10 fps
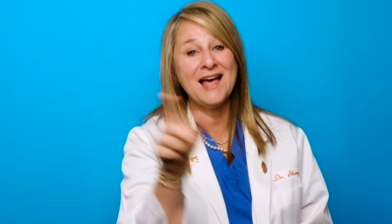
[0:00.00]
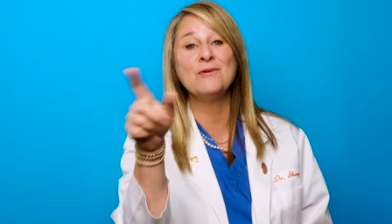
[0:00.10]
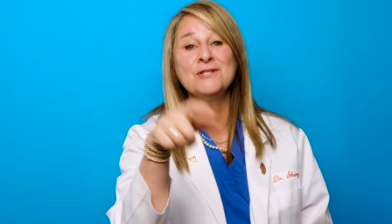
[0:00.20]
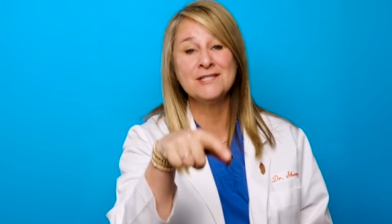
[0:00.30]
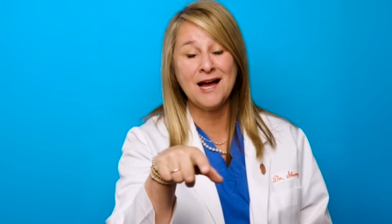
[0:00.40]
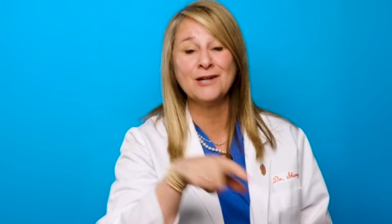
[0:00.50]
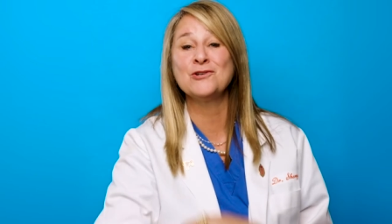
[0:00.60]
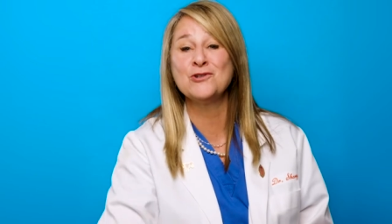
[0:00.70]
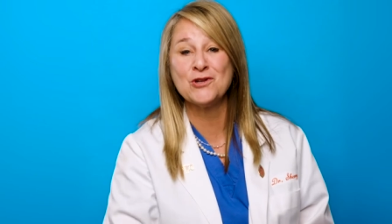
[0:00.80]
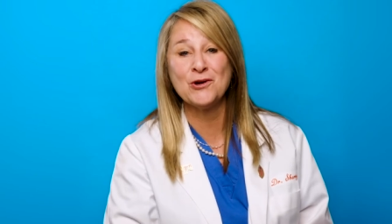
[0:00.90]
that was a
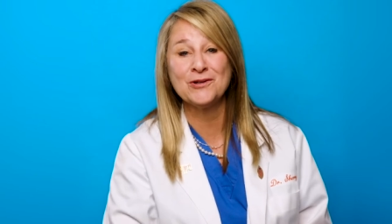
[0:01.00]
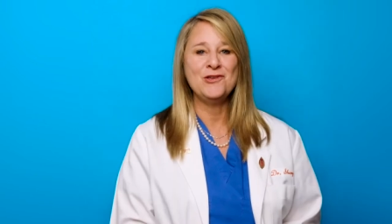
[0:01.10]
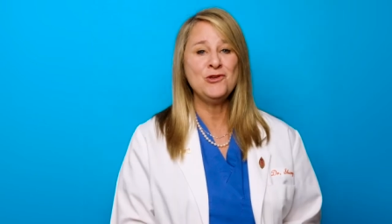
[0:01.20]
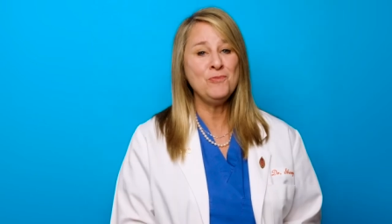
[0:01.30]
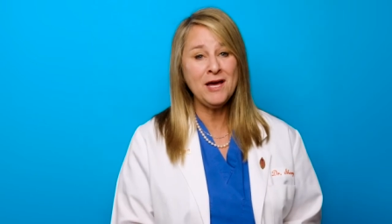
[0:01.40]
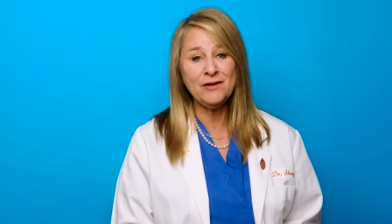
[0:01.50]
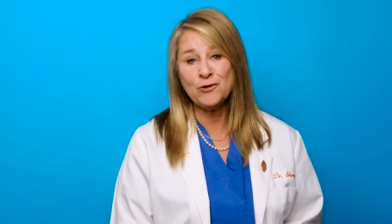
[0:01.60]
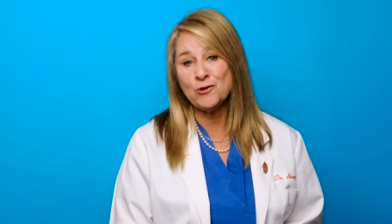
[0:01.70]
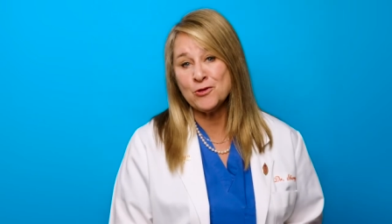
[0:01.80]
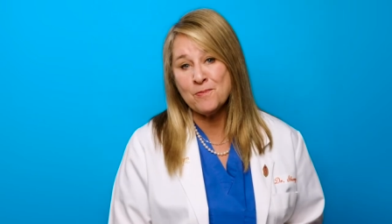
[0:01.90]
doctor joke. You might have
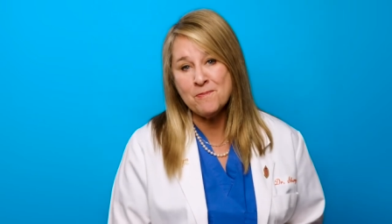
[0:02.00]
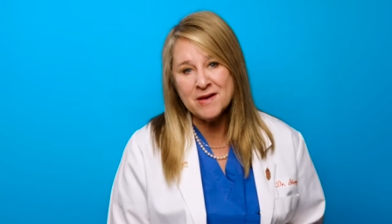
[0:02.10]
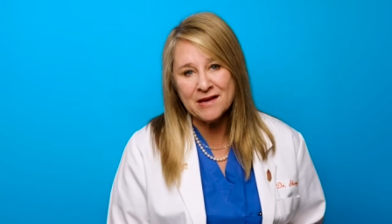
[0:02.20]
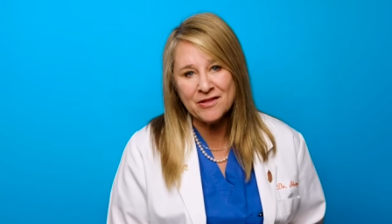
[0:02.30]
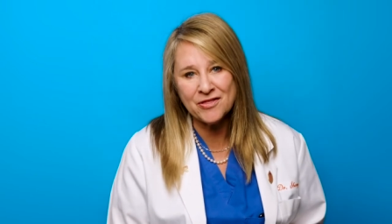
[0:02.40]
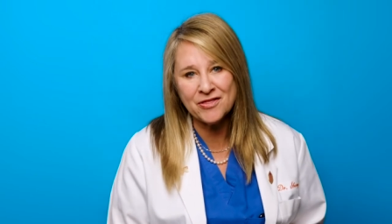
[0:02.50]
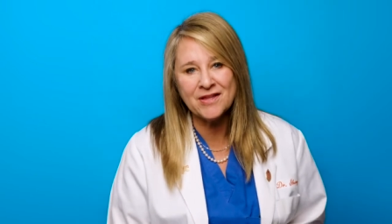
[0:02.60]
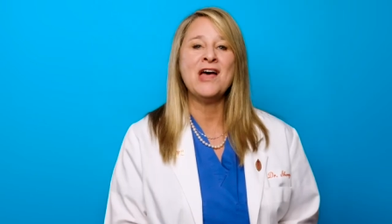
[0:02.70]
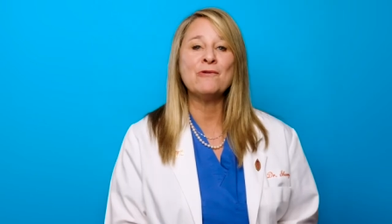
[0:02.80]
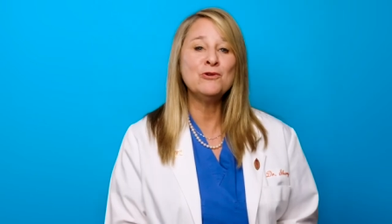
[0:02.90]
heard the myth
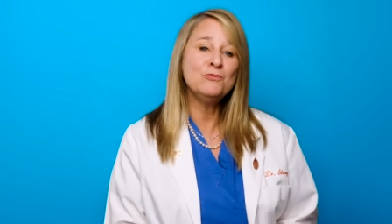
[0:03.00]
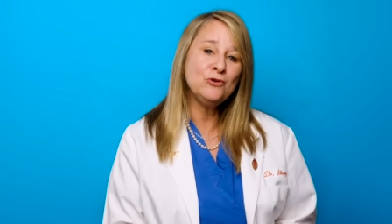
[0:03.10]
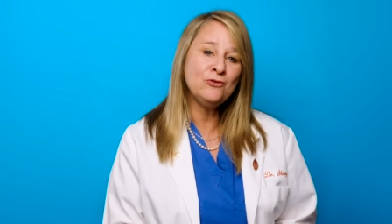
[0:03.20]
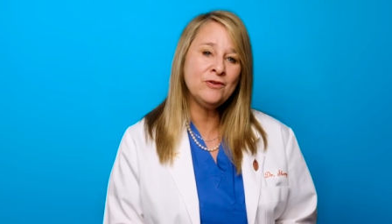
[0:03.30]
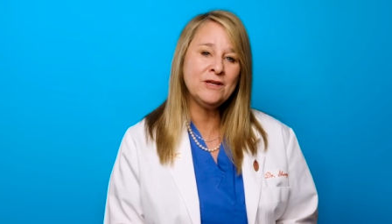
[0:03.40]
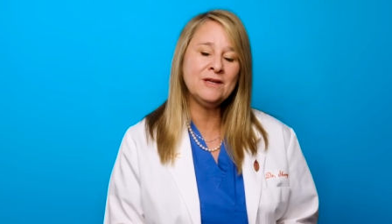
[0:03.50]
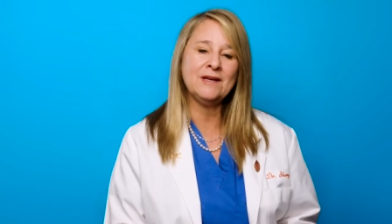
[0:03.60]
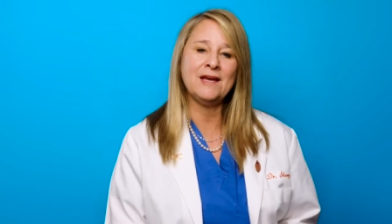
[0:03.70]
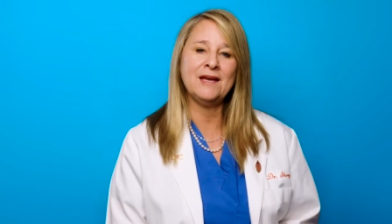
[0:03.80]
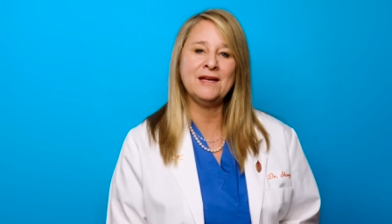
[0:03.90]
that
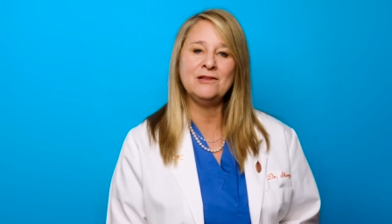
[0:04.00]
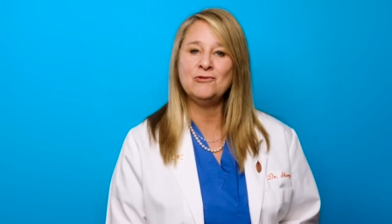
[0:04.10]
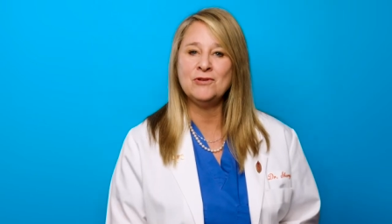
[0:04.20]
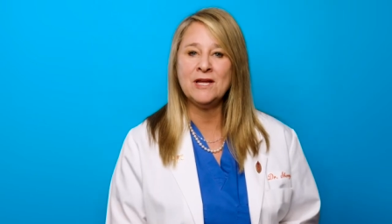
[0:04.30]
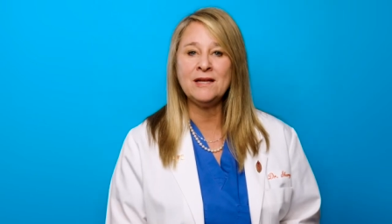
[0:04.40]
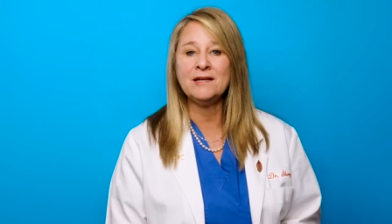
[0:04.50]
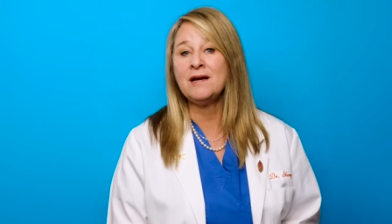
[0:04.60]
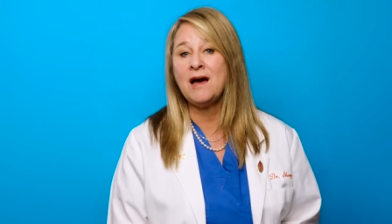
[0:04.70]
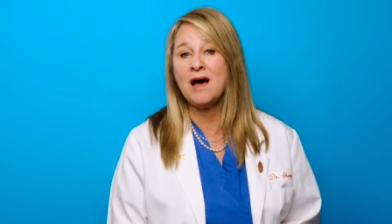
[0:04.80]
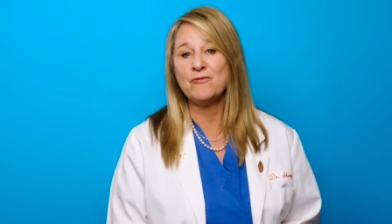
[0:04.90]
removing a lunette
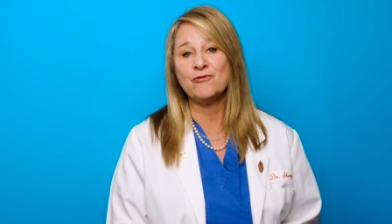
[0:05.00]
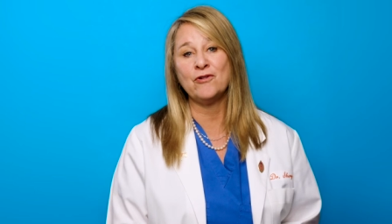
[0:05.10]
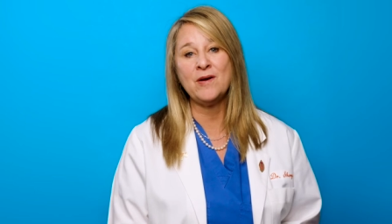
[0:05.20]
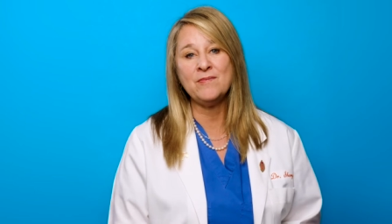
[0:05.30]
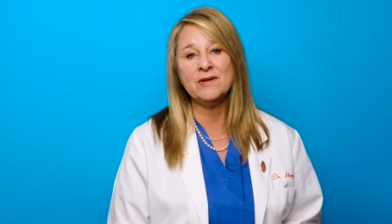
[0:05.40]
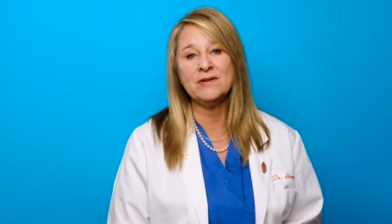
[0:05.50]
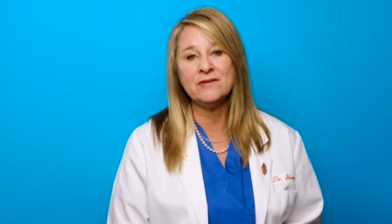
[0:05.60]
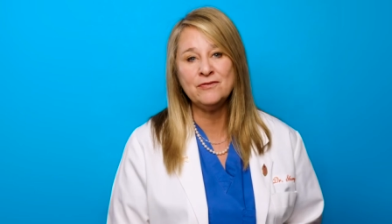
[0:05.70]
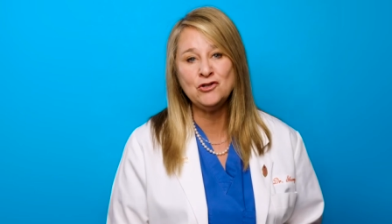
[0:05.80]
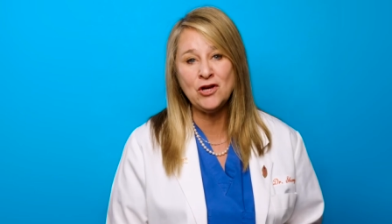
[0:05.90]
cup from
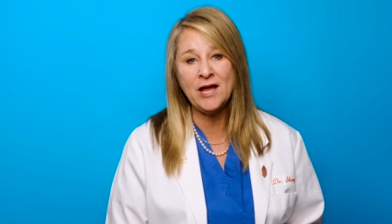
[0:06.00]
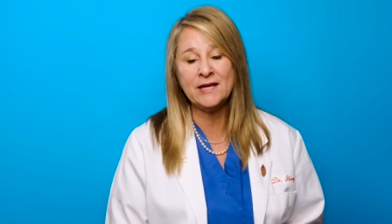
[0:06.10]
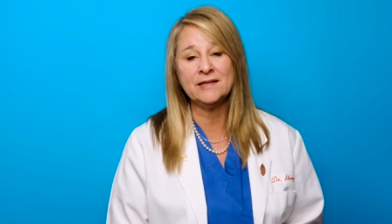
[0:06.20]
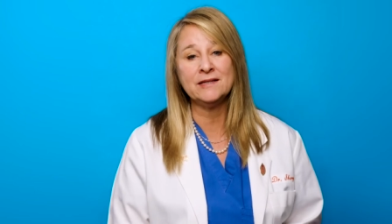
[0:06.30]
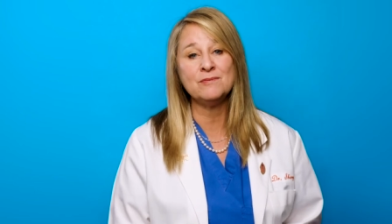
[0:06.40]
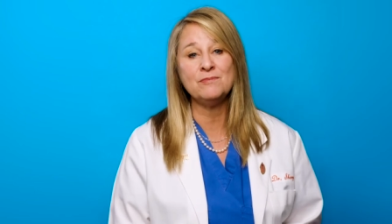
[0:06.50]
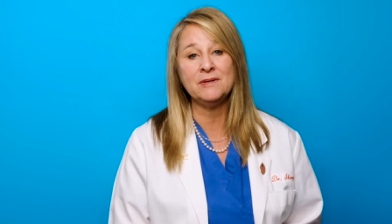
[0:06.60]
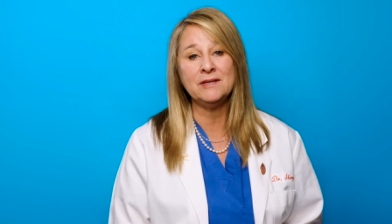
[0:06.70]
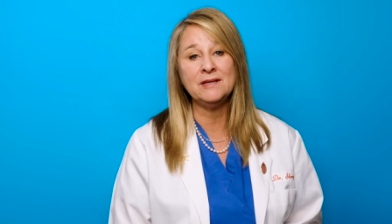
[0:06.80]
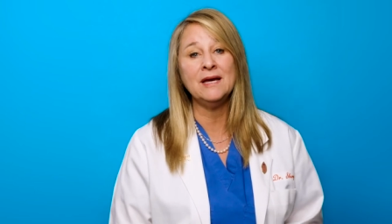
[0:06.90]
the vagina can
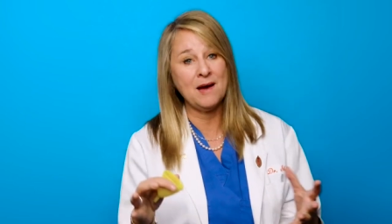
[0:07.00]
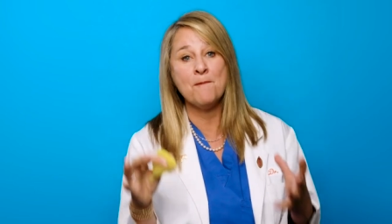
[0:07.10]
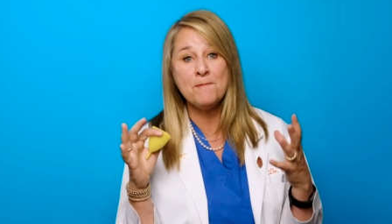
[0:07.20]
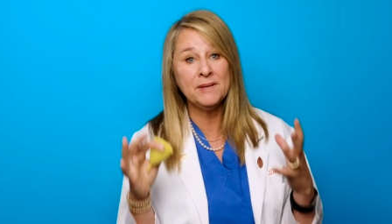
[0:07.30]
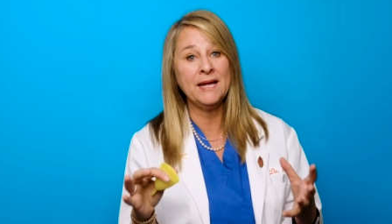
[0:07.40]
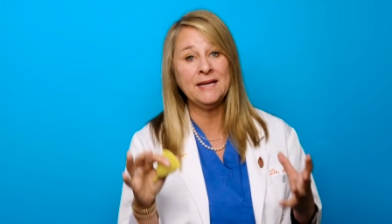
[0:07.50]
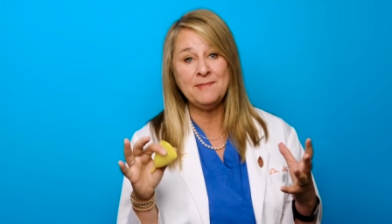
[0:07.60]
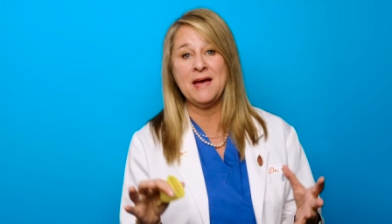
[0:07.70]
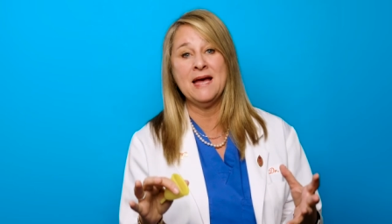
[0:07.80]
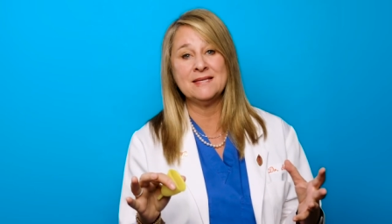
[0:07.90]
be a bloody
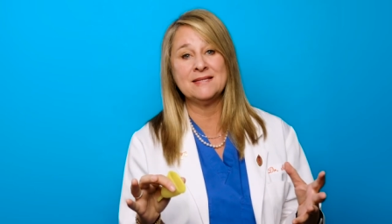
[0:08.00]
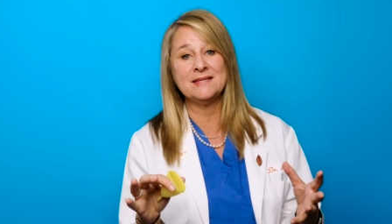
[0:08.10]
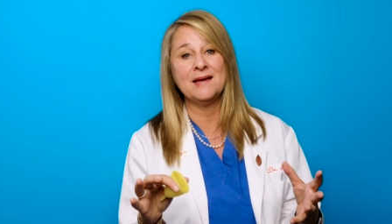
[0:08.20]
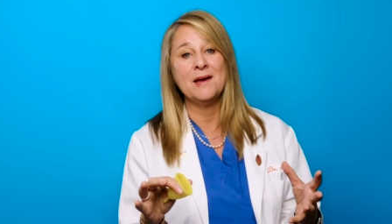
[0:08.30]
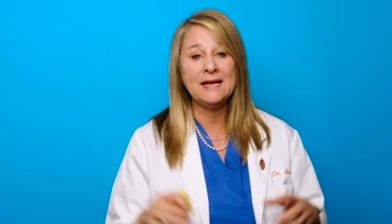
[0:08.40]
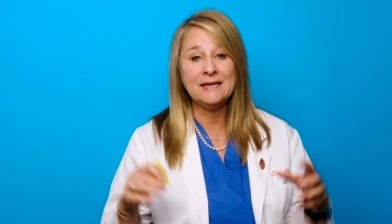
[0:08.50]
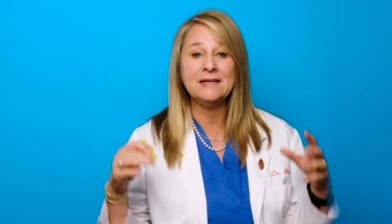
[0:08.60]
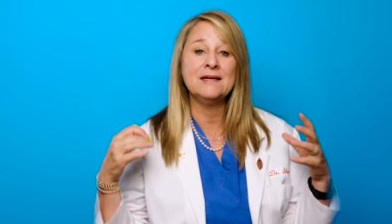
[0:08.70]
mess a